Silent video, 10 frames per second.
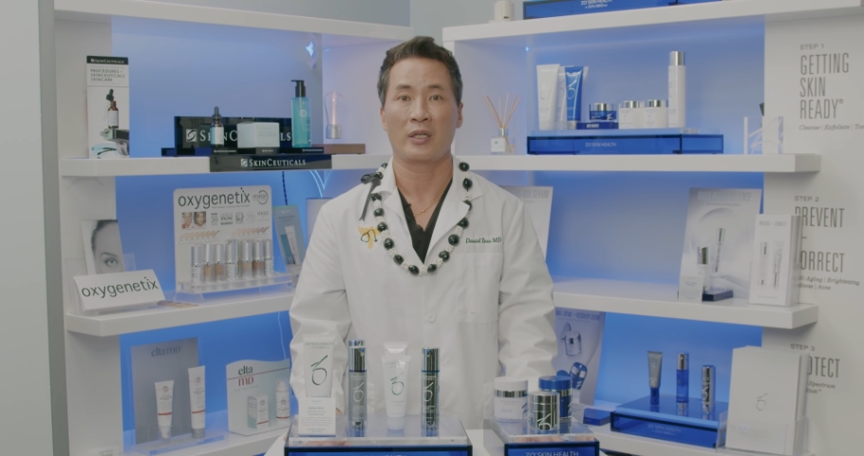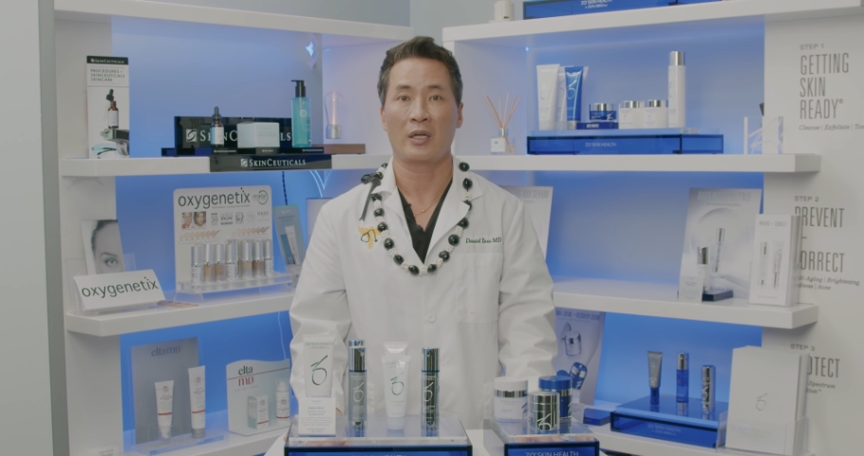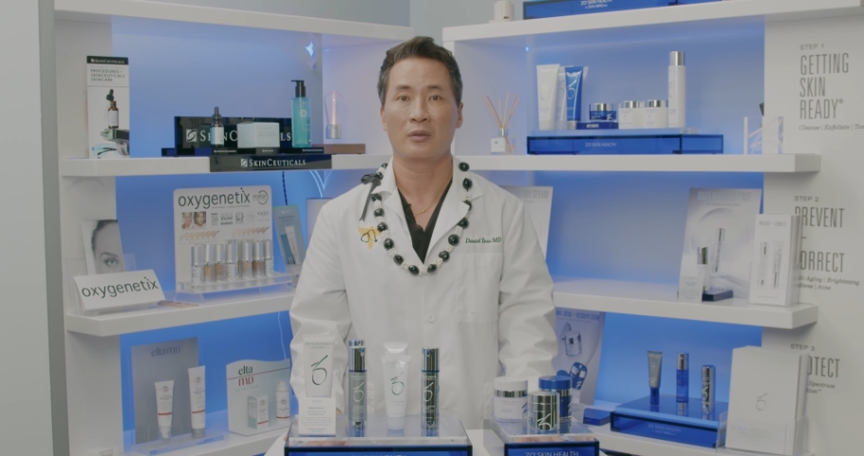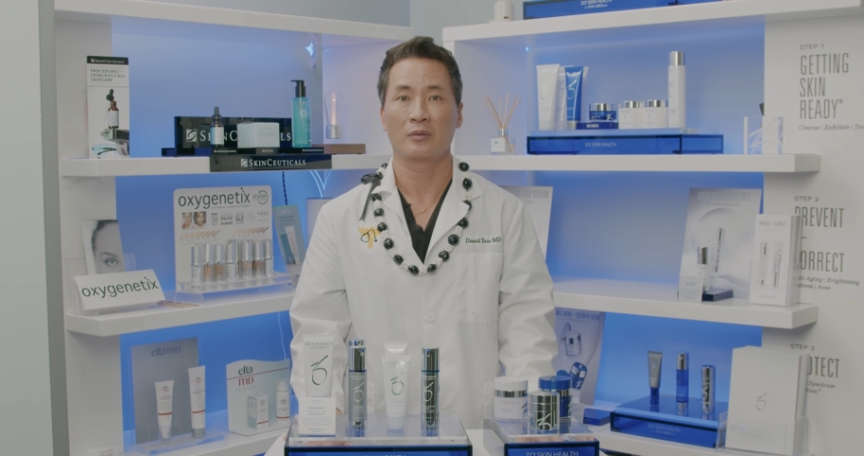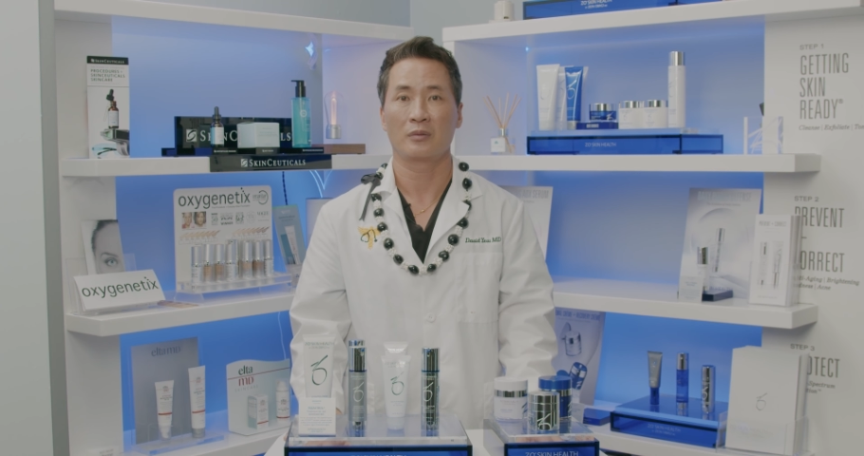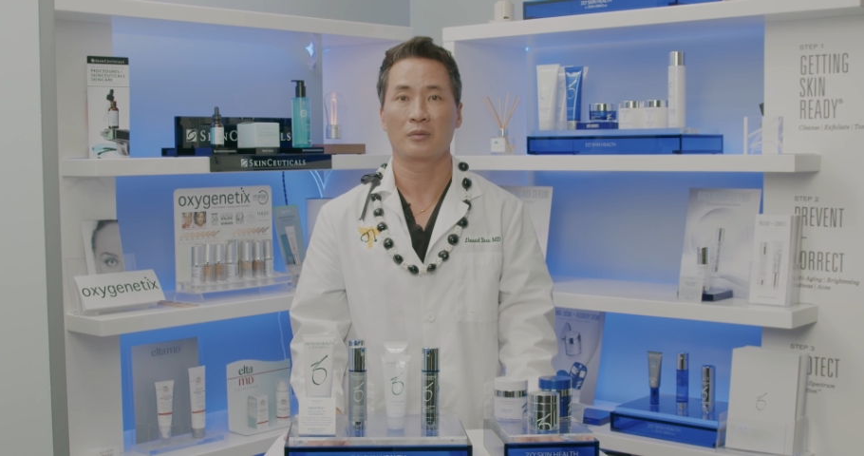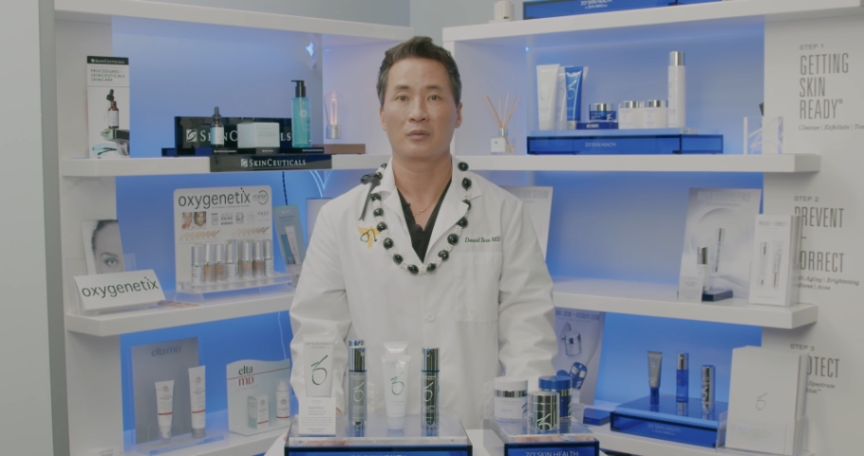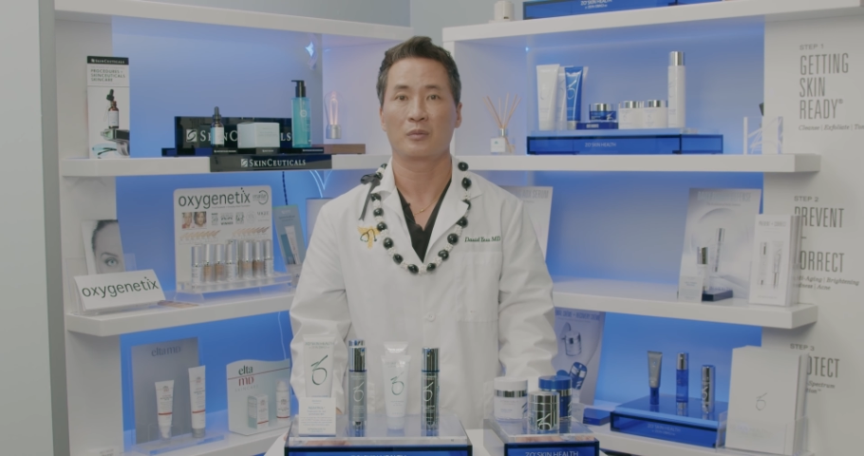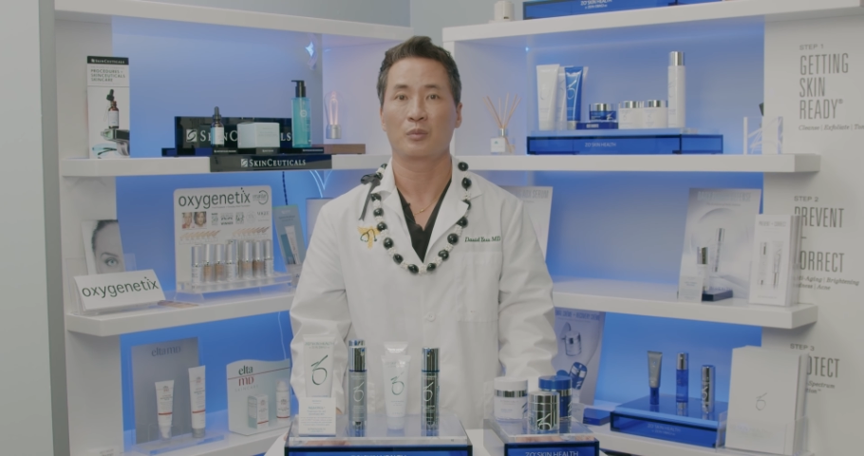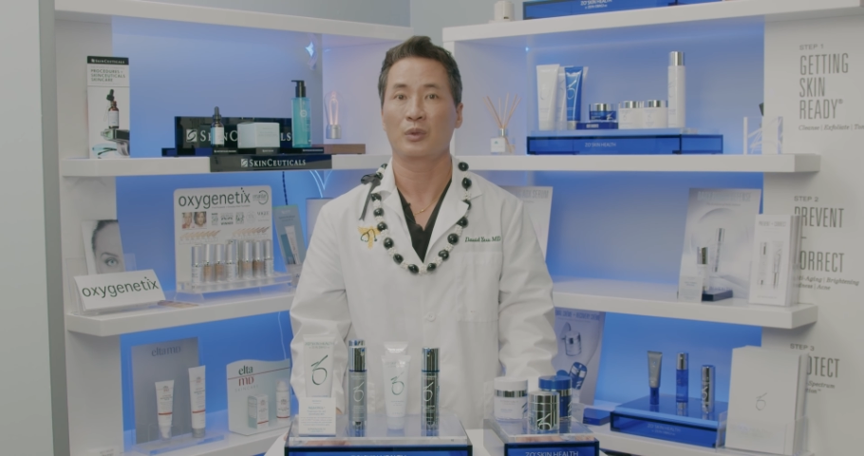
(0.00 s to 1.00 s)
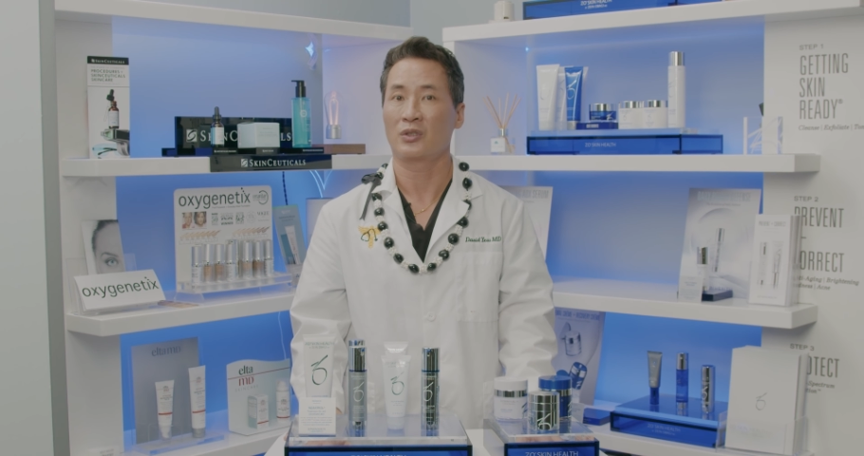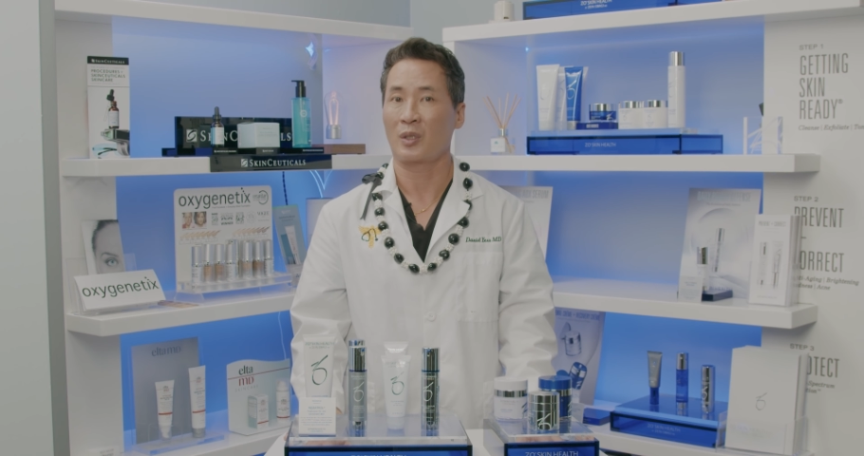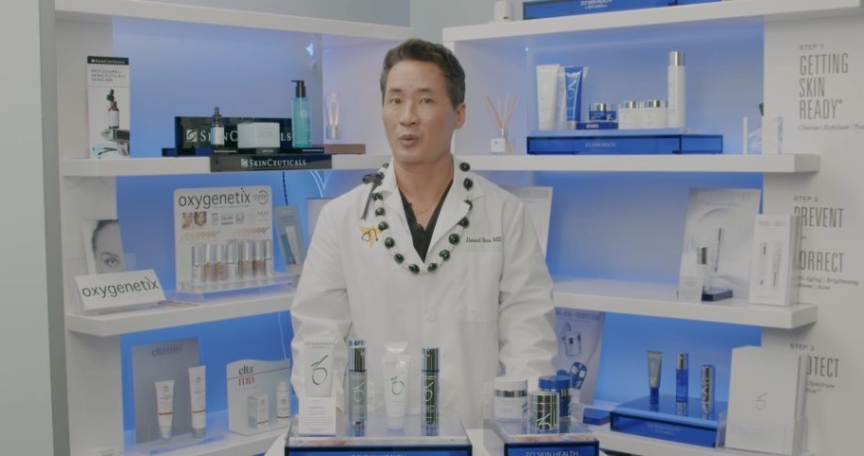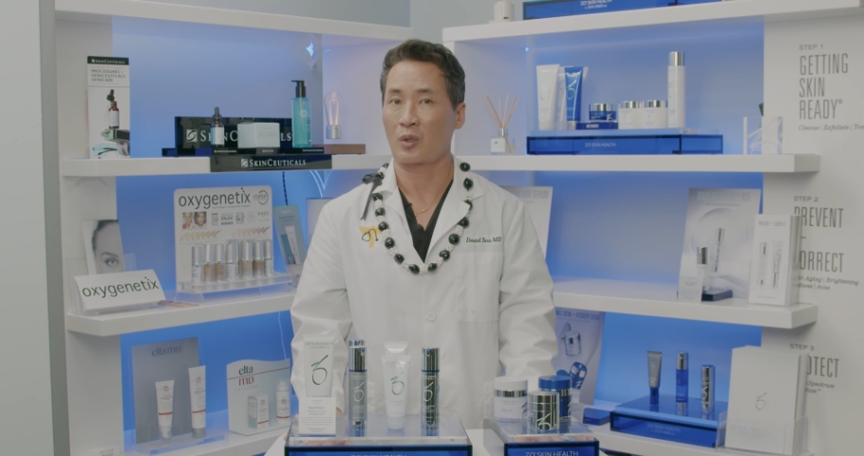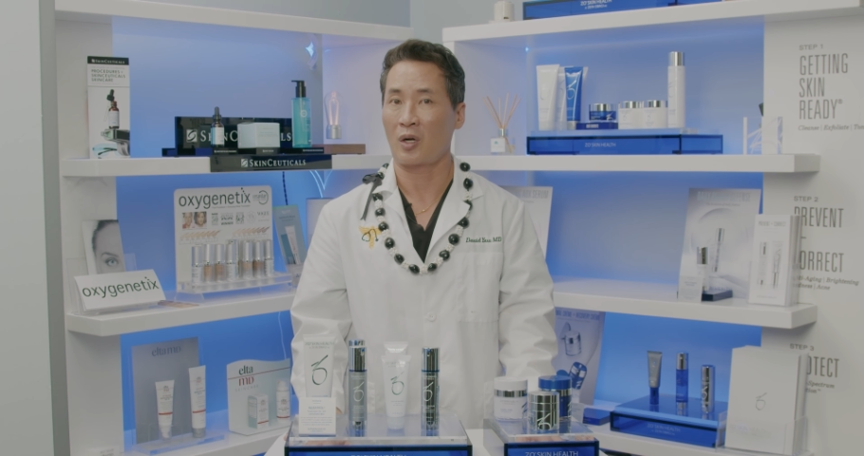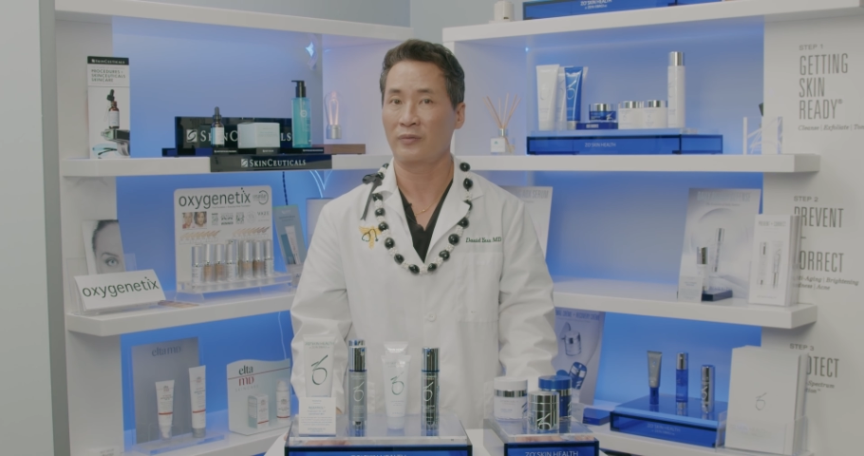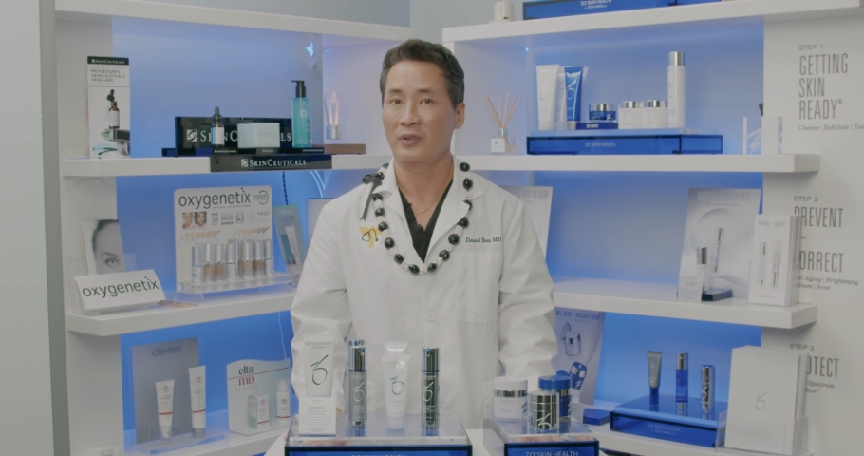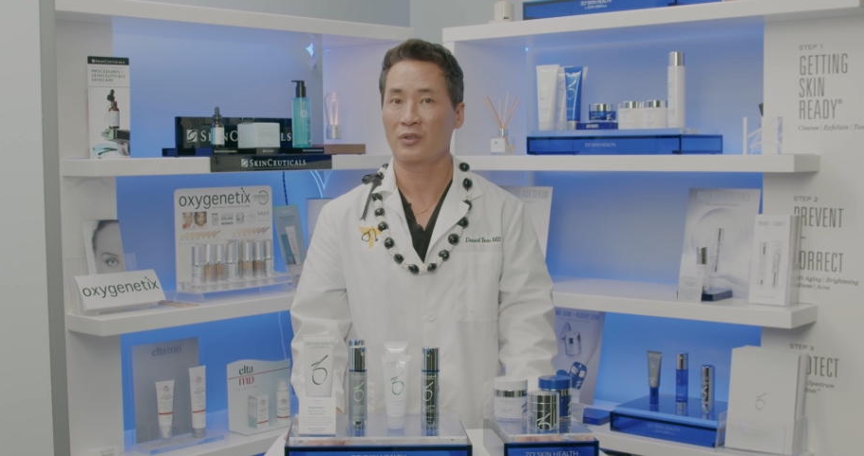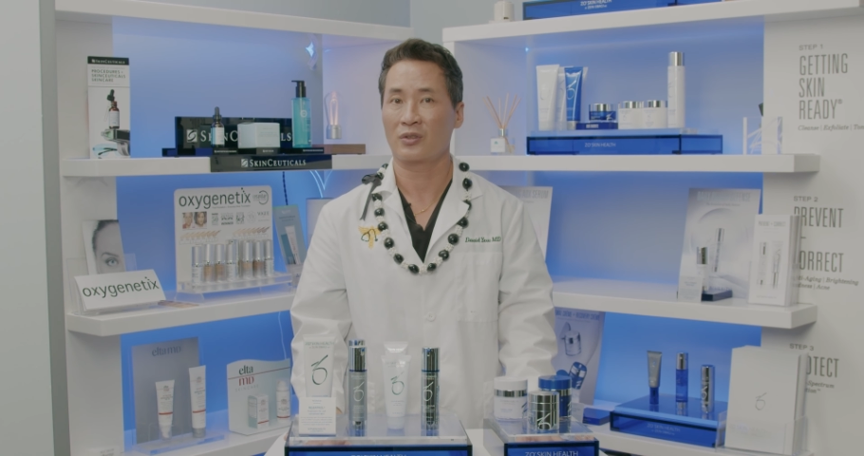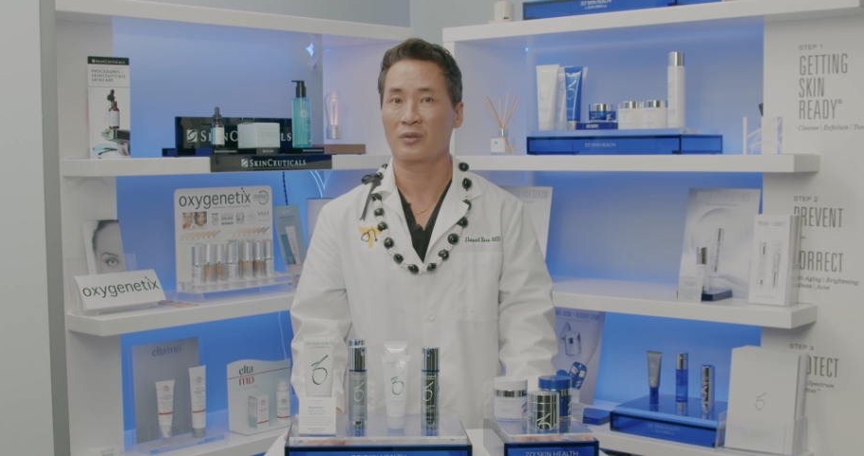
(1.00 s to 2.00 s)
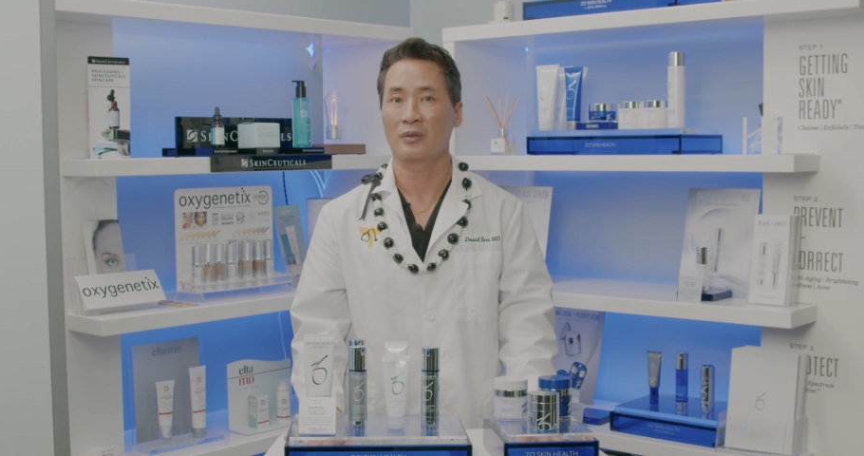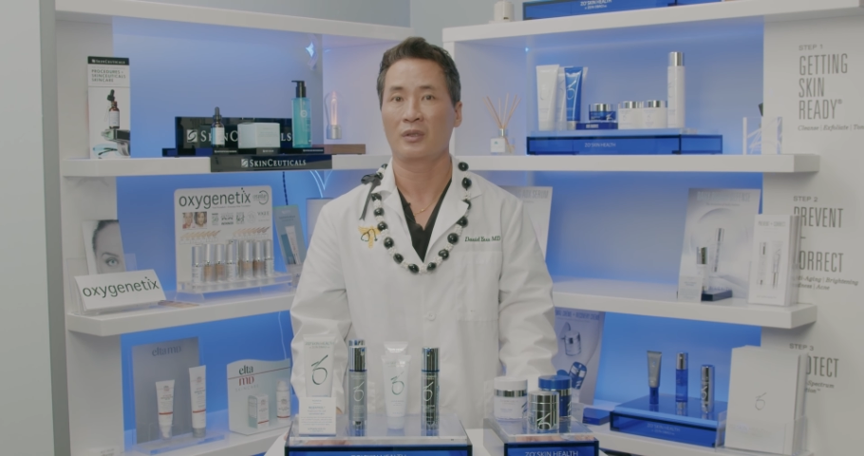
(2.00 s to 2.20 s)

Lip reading: out, please come to our office,